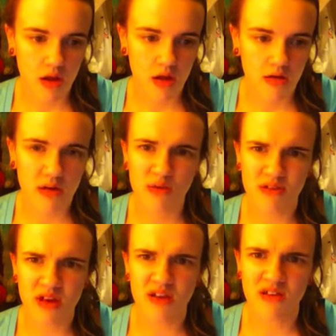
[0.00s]
It's always
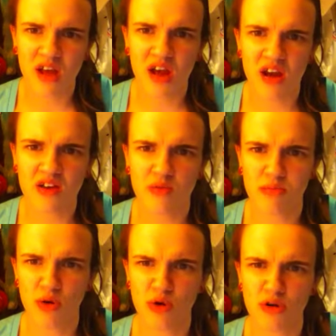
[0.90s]
nice to add on your
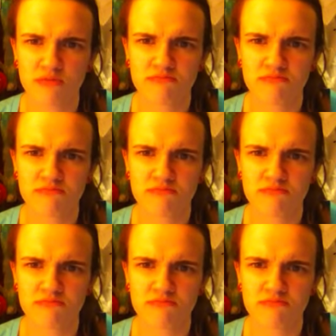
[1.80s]
boner.